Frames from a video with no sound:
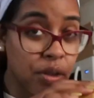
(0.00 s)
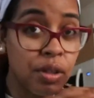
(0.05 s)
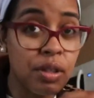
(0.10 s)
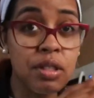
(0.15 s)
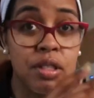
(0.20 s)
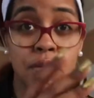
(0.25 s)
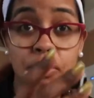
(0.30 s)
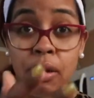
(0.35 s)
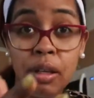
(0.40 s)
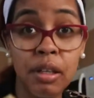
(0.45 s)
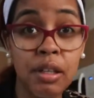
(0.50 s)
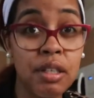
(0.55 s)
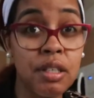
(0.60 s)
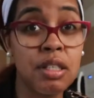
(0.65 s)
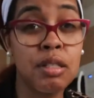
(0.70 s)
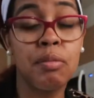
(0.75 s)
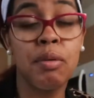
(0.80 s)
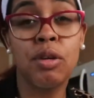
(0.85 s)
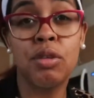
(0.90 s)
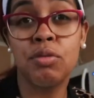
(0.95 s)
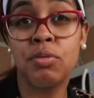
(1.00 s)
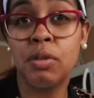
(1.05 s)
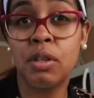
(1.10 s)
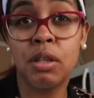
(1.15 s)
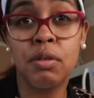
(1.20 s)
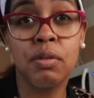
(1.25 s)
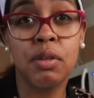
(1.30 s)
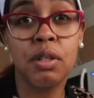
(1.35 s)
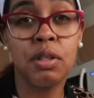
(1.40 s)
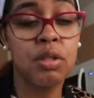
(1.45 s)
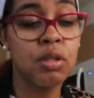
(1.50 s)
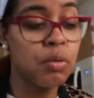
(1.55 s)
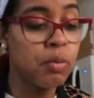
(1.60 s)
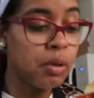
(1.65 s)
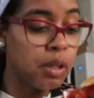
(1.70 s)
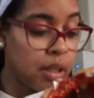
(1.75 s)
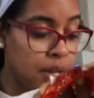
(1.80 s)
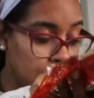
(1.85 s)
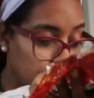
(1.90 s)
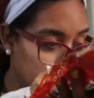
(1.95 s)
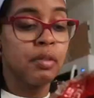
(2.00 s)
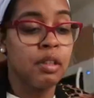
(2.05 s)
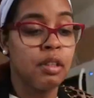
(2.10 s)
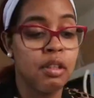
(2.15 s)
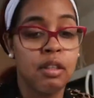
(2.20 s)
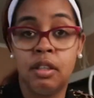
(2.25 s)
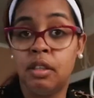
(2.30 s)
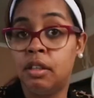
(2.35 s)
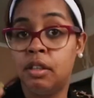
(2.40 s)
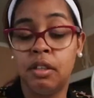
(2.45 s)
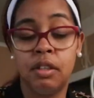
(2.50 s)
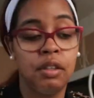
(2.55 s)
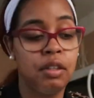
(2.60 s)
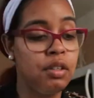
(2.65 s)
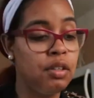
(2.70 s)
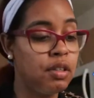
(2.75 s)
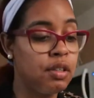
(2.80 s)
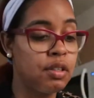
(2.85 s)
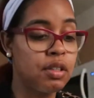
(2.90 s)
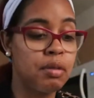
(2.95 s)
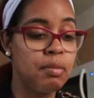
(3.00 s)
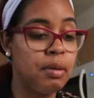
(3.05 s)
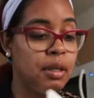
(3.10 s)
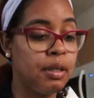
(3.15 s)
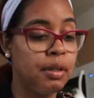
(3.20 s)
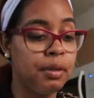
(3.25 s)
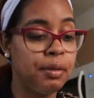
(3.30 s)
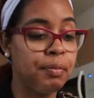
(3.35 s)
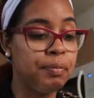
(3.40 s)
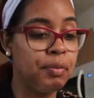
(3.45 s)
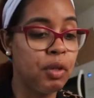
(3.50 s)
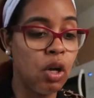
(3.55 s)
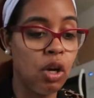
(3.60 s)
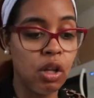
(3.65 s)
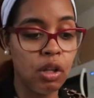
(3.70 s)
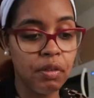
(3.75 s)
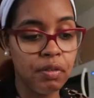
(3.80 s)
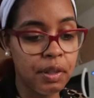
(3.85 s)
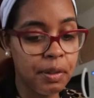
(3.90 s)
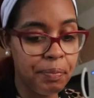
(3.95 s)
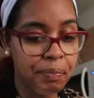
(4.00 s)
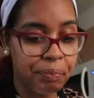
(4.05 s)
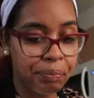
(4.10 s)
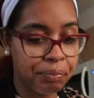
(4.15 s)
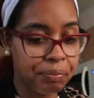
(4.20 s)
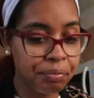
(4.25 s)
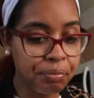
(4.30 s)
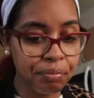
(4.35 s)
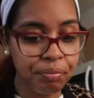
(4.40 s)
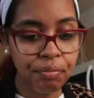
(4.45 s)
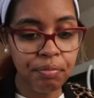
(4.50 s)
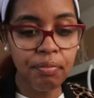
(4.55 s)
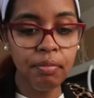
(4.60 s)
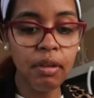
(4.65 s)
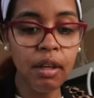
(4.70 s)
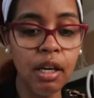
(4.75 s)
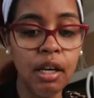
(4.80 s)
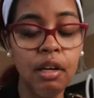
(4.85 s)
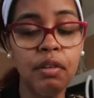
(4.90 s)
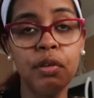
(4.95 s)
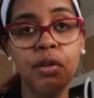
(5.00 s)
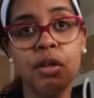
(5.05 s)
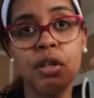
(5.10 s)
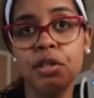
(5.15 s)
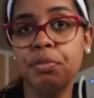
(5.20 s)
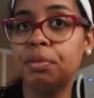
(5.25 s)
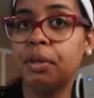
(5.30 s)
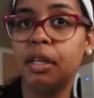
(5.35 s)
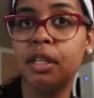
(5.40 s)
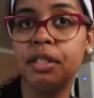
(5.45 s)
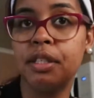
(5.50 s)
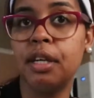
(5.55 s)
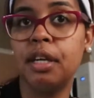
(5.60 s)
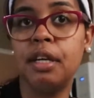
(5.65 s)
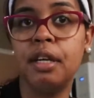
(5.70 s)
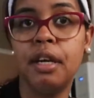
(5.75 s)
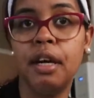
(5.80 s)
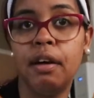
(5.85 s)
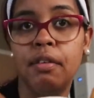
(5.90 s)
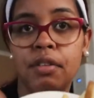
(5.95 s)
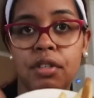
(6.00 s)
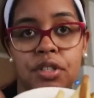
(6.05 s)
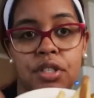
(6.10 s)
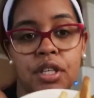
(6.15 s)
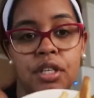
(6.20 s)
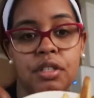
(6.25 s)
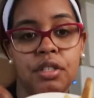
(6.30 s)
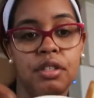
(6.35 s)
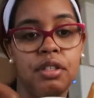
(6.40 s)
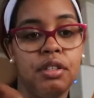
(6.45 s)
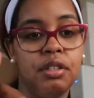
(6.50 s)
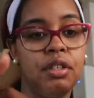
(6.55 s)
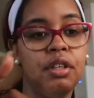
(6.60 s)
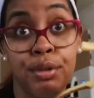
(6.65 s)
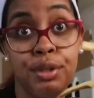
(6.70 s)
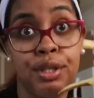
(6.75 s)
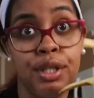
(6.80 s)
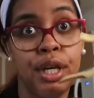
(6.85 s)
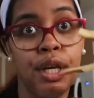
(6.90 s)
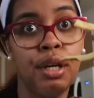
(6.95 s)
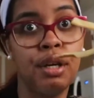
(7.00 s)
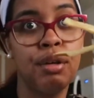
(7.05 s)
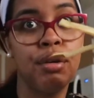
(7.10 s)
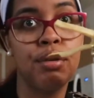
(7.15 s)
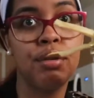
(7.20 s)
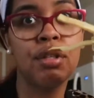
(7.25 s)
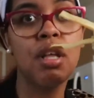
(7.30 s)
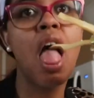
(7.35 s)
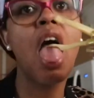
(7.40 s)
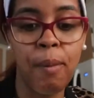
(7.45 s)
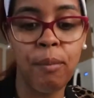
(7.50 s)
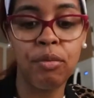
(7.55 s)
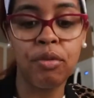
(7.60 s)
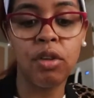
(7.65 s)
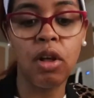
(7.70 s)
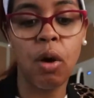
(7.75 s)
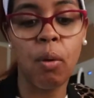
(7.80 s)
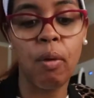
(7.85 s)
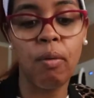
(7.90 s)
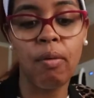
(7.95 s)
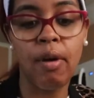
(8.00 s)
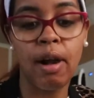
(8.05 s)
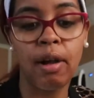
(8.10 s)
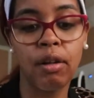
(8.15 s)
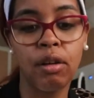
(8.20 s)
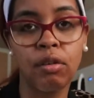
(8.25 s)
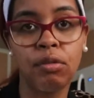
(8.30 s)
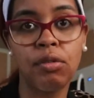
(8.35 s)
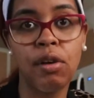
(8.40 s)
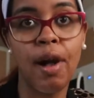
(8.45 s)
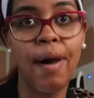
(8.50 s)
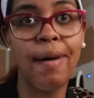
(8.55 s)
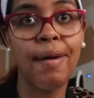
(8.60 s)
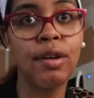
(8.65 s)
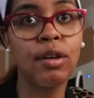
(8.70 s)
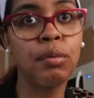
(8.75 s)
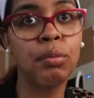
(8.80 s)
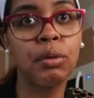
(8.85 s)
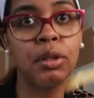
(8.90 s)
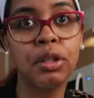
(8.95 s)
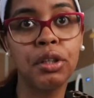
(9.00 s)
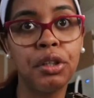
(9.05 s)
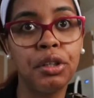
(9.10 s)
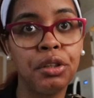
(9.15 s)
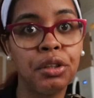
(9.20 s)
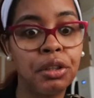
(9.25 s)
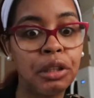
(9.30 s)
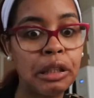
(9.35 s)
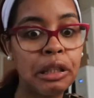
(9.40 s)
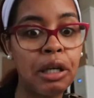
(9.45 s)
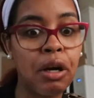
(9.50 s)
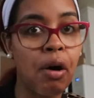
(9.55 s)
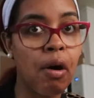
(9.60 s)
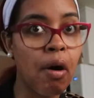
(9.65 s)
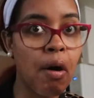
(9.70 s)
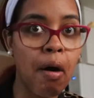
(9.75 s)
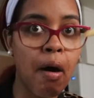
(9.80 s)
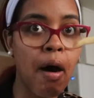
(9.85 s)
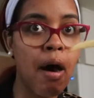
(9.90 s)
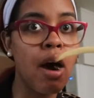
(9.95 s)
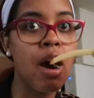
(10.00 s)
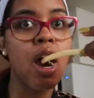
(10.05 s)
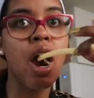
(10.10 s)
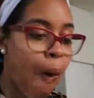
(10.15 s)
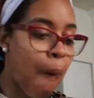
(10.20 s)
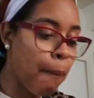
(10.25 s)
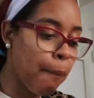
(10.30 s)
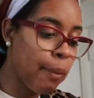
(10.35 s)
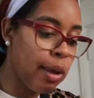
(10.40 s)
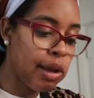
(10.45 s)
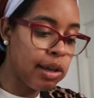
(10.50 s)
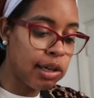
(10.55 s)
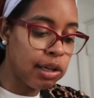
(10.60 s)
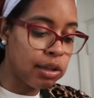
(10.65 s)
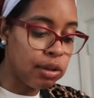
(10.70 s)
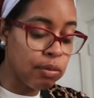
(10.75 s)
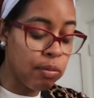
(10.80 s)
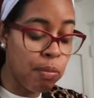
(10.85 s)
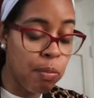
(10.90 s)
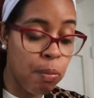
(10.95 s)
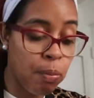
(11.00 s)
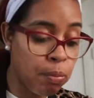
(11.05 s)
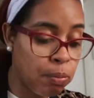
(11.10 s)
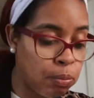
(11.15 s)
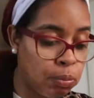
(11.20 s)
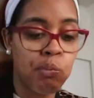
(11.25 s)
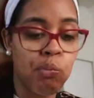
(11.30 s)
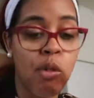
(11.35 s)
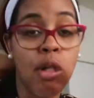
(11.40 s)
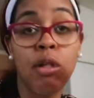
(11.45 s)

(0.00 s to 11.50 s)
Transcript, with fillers: You can smell it, it smells really, really sweet. You can smell all of it. And of course, because they didn't have the seasoned potatoes, I'm stuck with regular fries, but at least they are hot. Anywho,